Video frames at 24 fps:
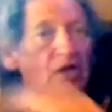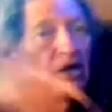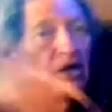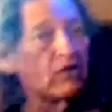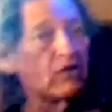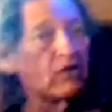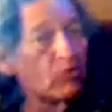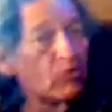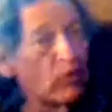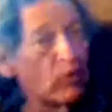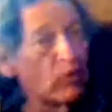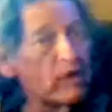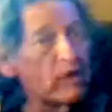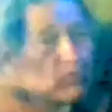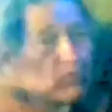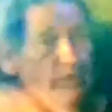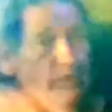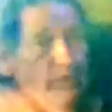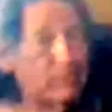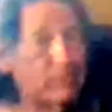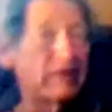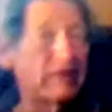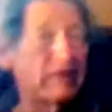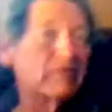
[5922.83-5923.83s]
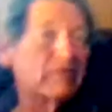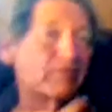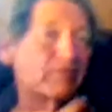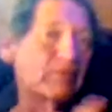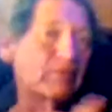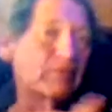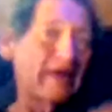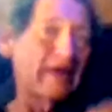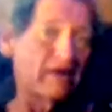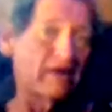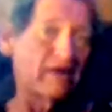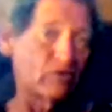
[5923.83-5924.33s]
The way we bring
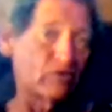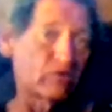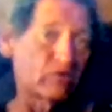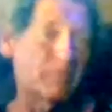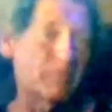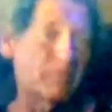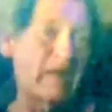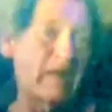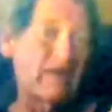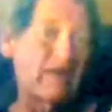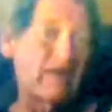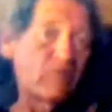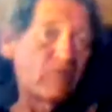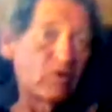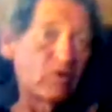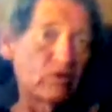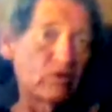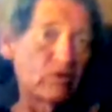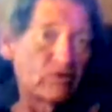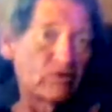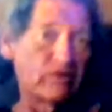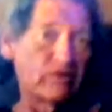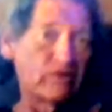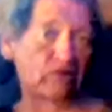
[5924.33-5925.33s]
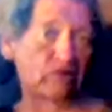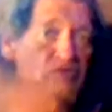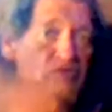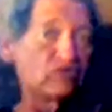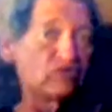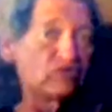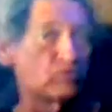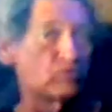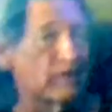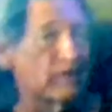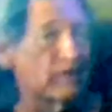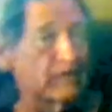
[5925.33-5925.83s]
planet Earth back 400 years
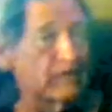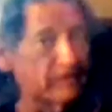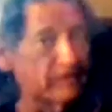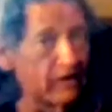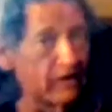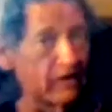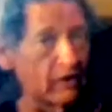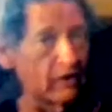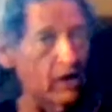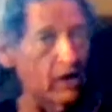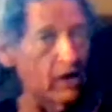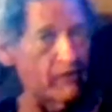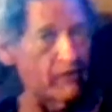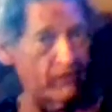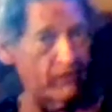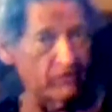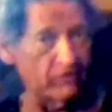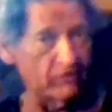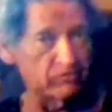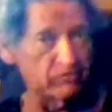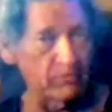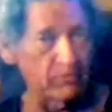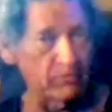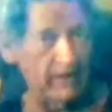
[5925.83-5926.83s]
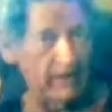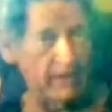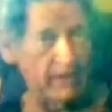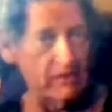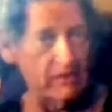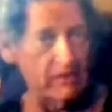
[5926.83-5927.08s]
is we get the hell off of this planet.